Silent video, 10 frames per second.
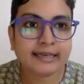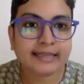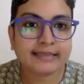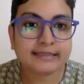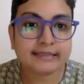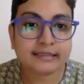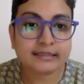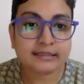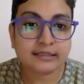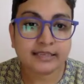cats
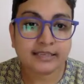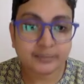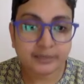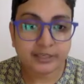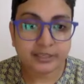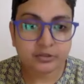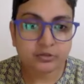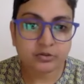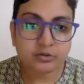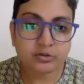is respiratory
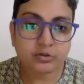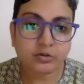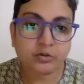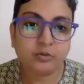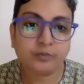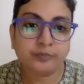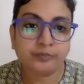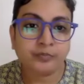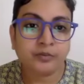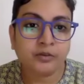issues. So,
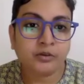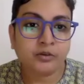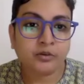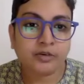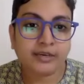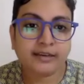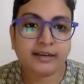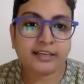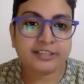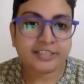like
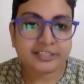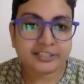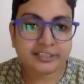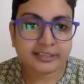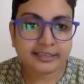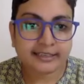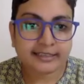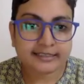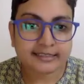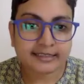congestion and
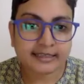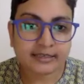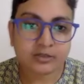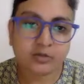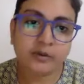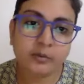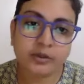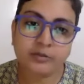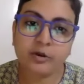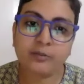things like that. So even
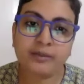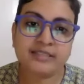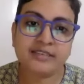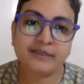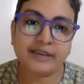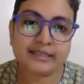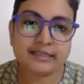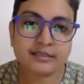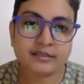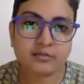with your basic
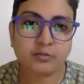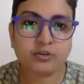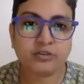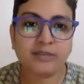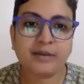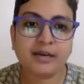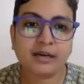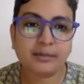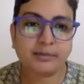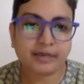viruses, most of them are
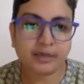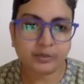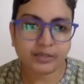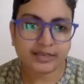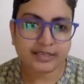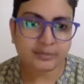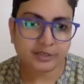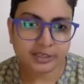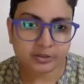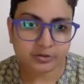accompanied with
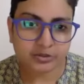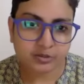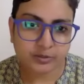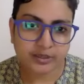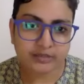respiratory issues as well.